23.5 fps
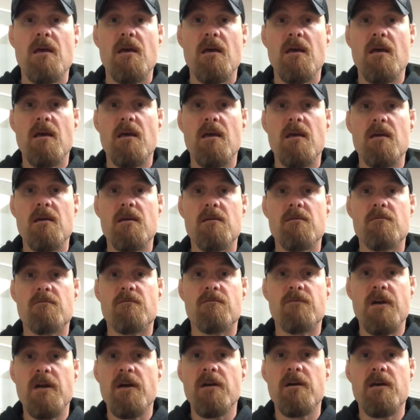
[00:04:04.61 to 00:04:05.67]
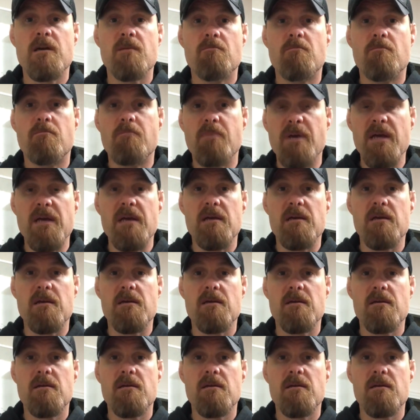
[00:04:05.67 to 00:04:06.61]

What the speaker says: a very big